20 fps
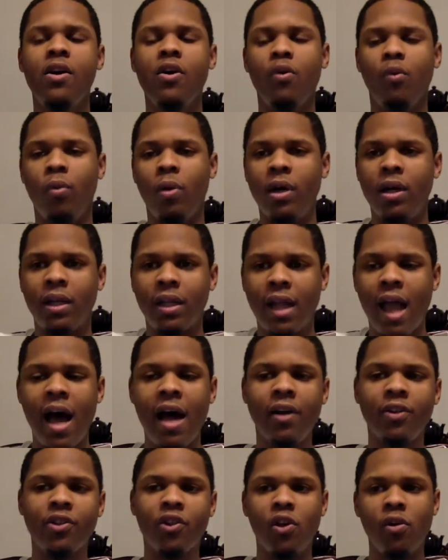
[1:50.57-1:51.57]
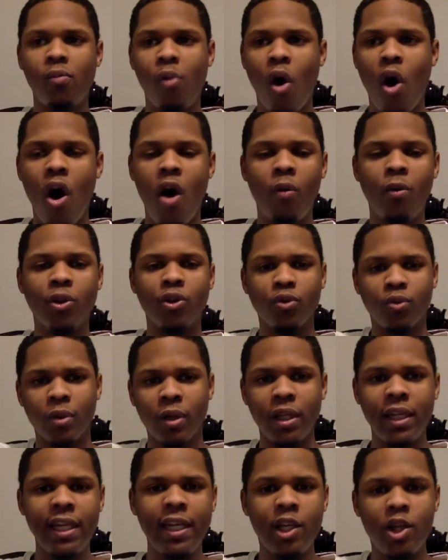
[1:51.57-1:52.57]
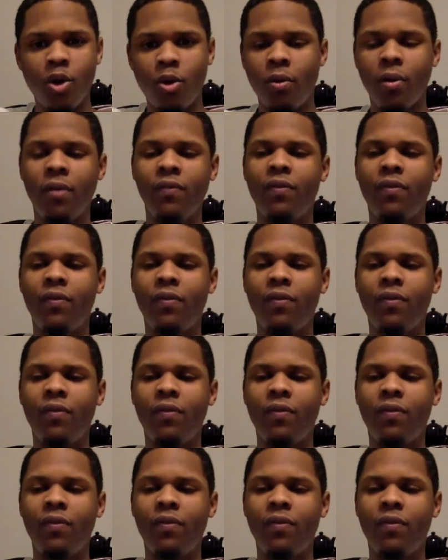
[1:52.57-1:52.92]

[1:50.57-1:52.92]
what Lonzo Ball was really doing